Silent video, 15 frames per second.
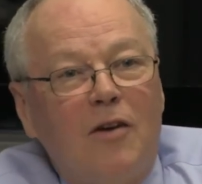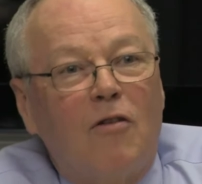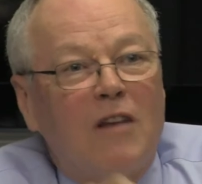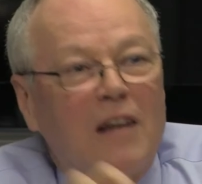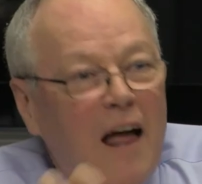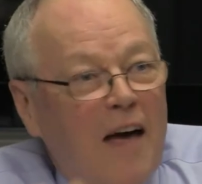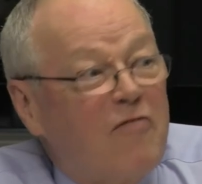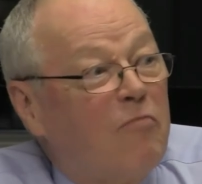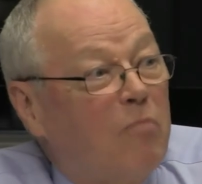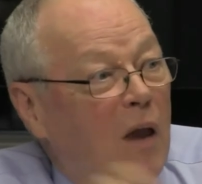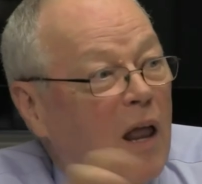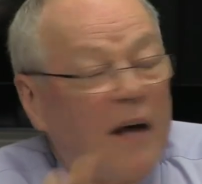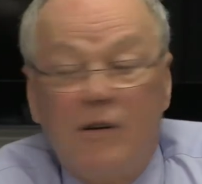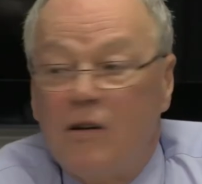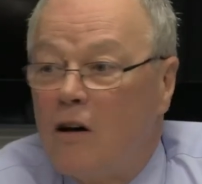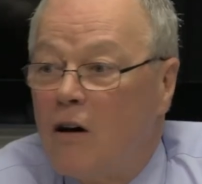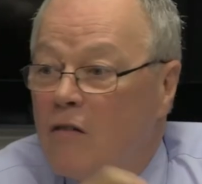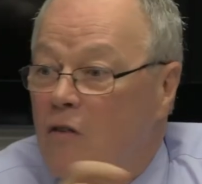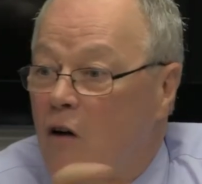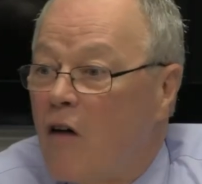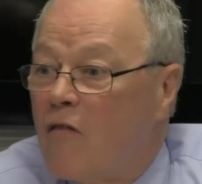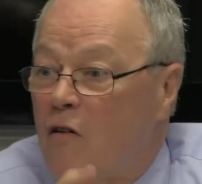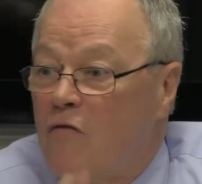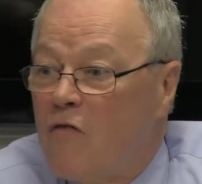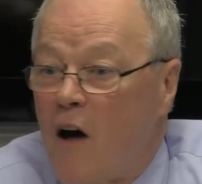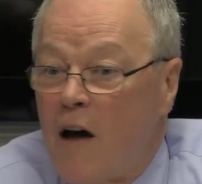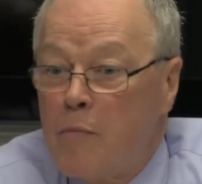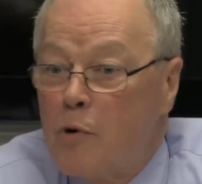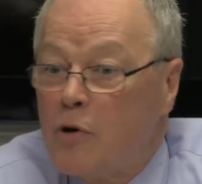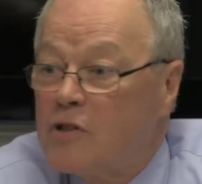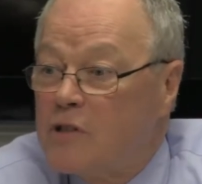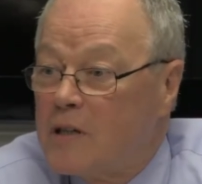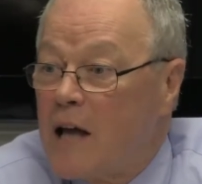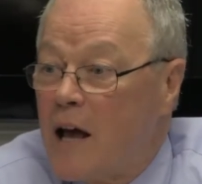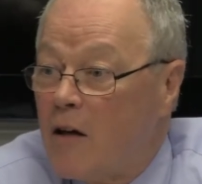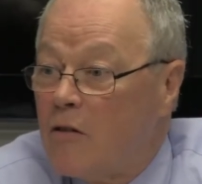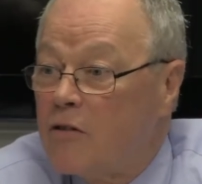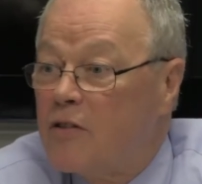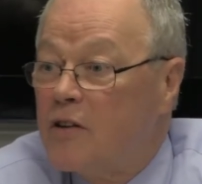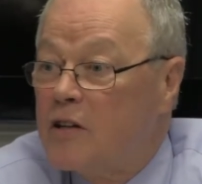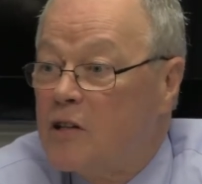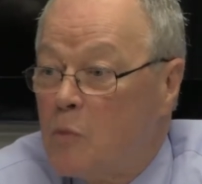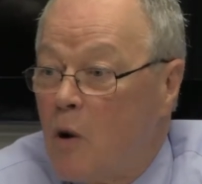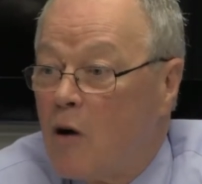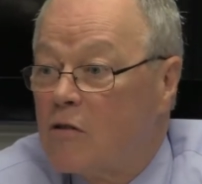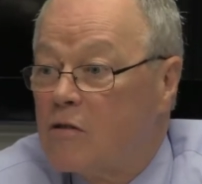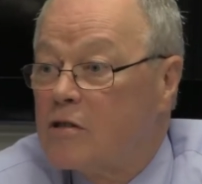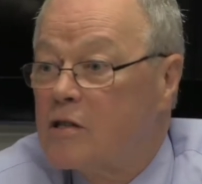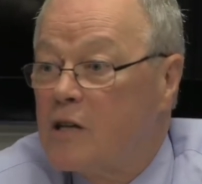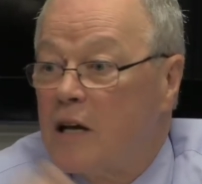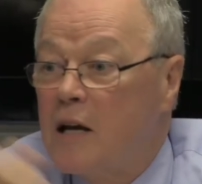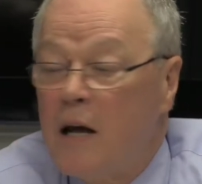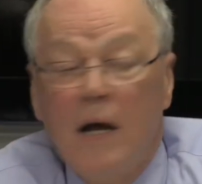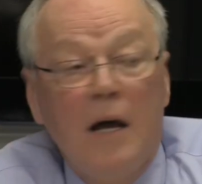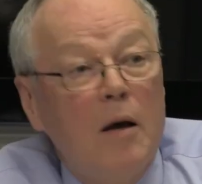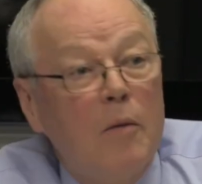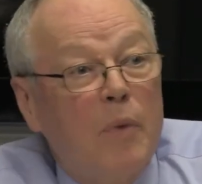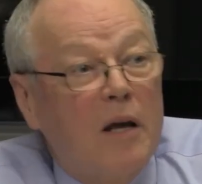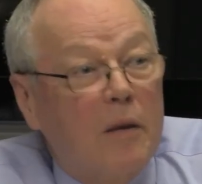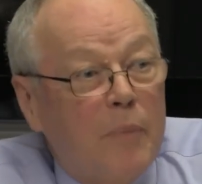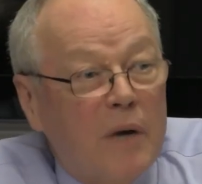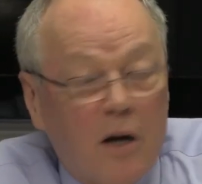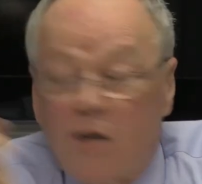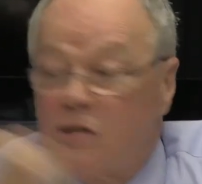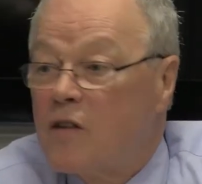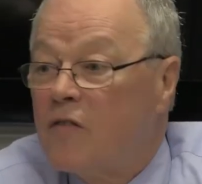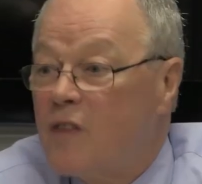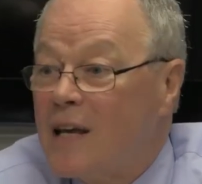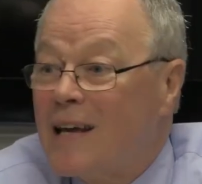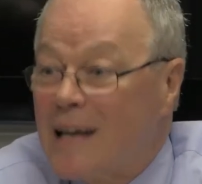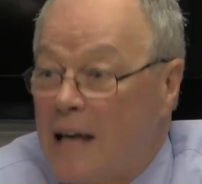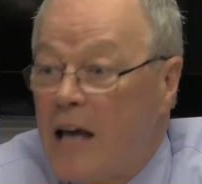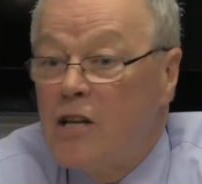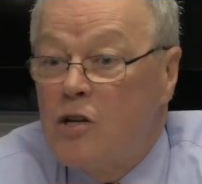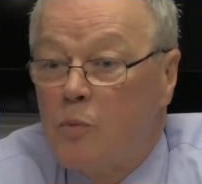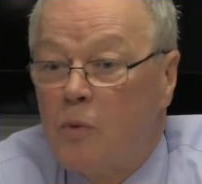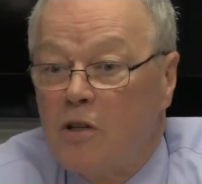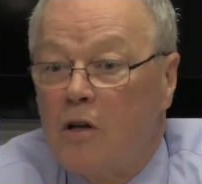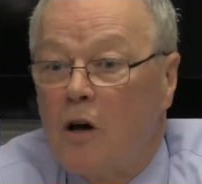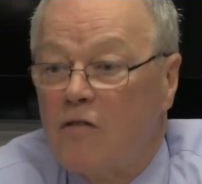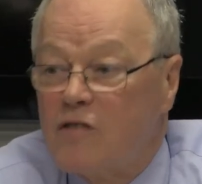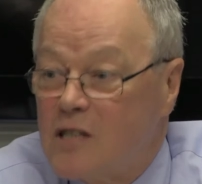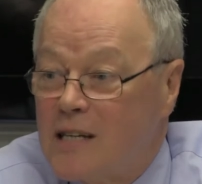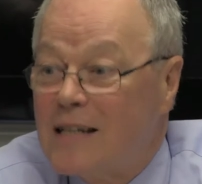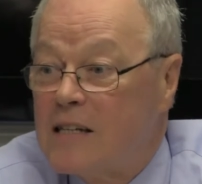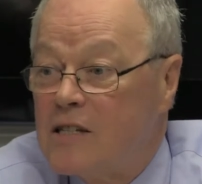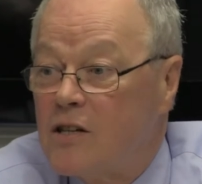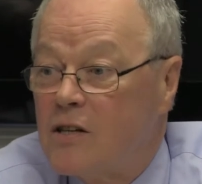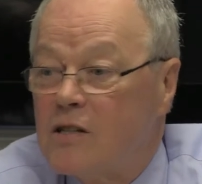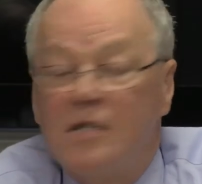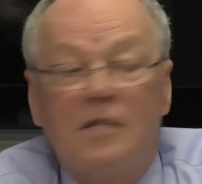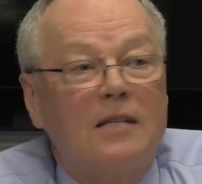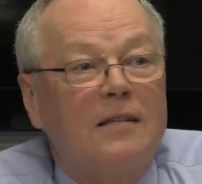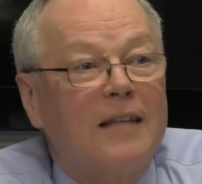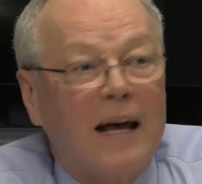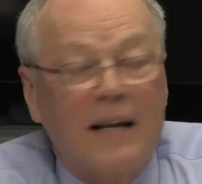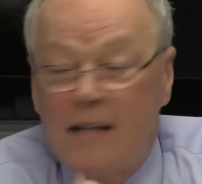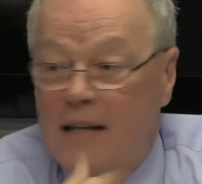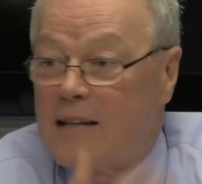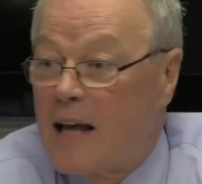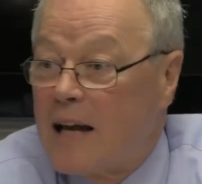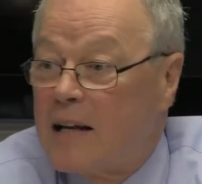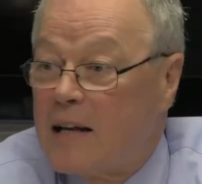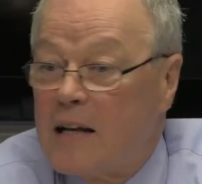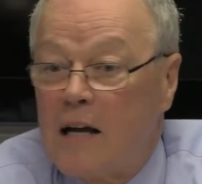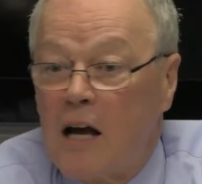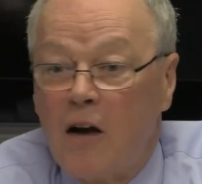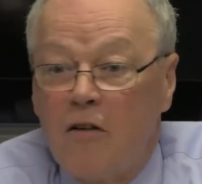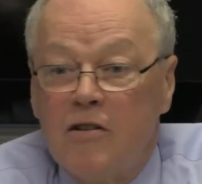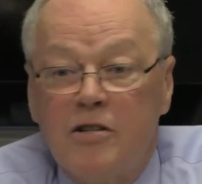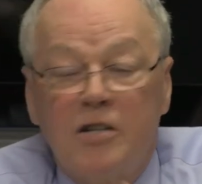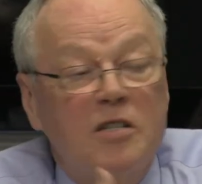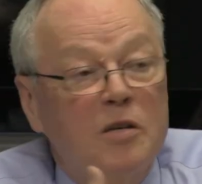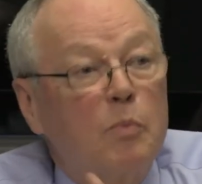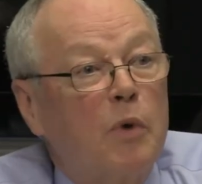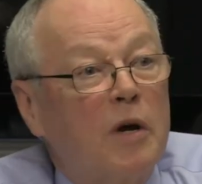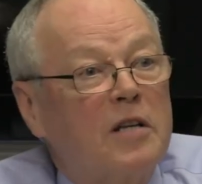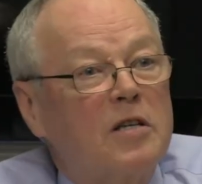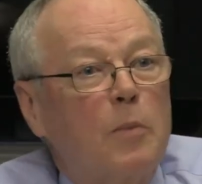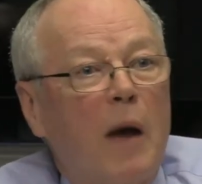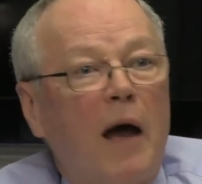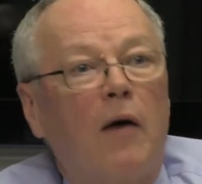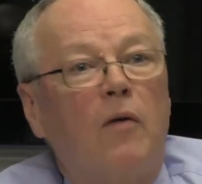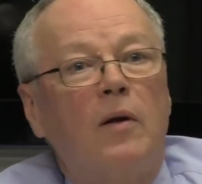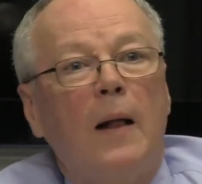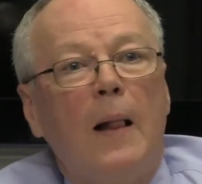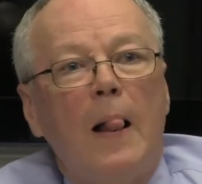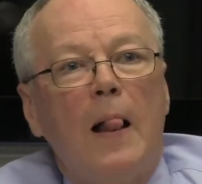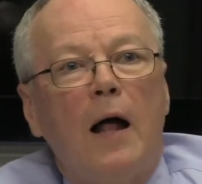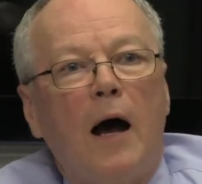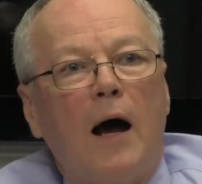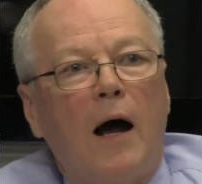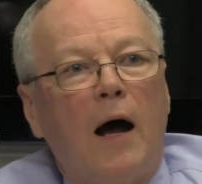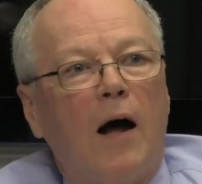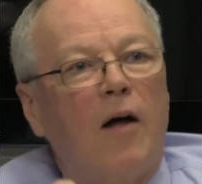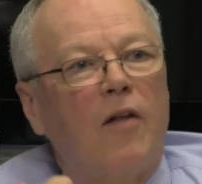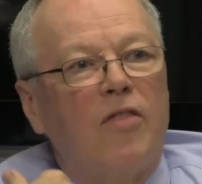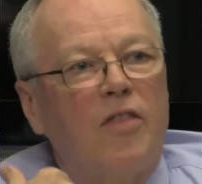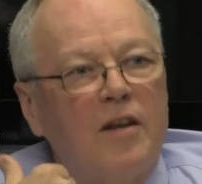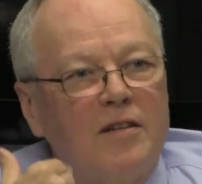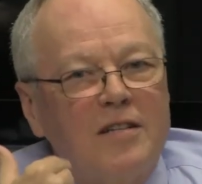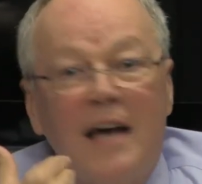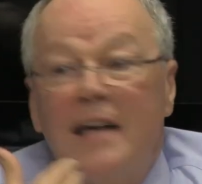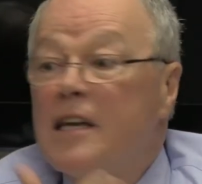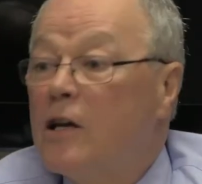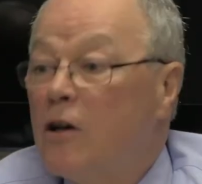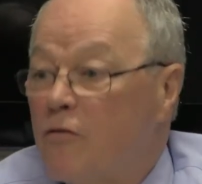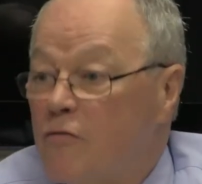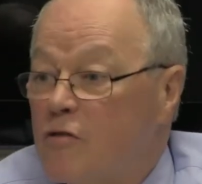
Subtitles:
lifeblood of a vibrant and healthy democracy because of the engagement of citizens that it encourages and brings about, the taking of